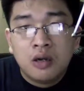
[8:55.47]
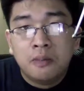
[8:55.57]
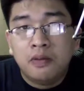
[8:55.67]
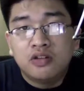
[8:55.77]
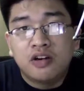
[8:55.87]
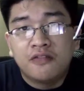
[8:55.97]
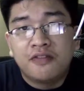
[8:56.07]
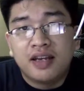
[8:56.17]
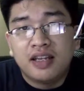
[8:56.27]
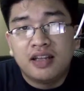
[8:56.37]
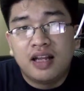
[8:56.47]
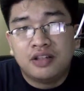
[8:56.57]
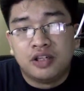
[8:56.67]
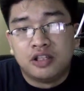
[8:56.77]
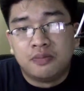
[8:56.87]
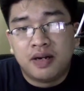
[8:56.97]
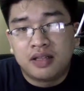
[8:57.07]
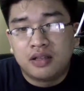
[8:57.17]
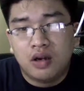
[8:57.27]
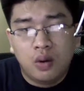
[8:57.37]
Both are fighting legends,
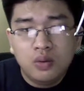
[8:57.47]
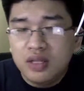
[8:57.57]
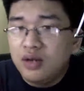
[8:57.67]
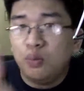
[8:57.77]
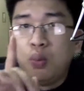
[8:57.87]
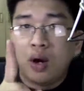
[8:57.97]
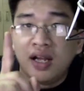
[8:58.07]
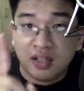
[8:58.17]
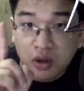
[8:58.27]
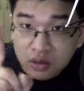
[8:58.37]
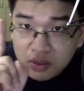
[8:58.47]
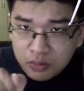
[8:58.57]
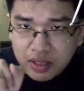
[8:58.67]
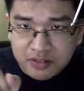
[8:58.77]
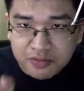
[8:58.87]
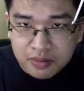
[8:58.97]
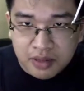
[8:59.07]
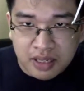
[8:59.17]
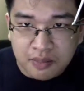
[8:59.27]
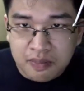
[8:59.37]
but only one of them
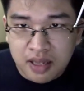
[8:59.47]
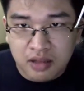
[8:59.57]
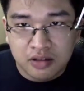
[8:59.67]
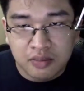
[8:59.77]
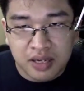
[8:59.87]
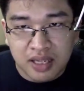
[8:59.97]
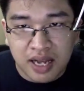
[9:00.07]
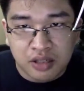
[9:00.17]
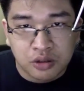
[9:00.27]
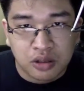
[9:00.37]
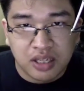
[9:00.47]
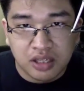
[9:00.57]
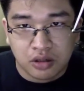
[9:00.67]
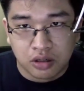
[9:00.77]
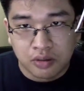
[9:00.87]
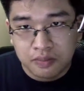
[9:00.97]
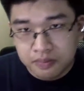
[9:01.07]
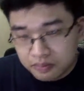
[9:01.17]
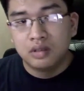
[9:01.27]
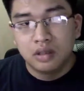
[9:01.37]
had a medal to be an actual leader.
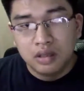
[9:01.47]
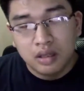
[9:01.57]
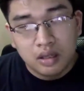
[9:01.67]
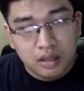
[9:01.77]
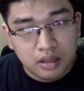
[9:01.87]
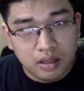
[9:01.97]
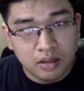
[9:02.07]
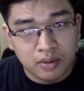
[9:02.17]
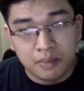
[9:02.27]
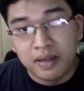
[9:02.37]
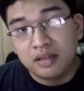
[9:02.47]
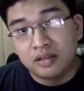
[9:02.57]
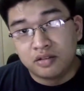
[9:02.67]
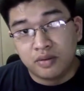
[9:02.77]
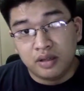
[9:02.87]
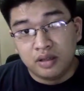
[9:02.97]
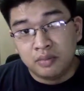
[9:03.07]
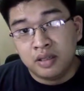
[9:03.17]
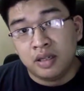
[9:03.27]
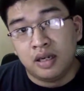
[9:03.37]
Anyway, back to Thrilla in
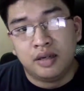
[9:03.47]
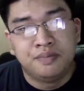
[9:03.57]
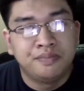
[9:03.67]
Manila.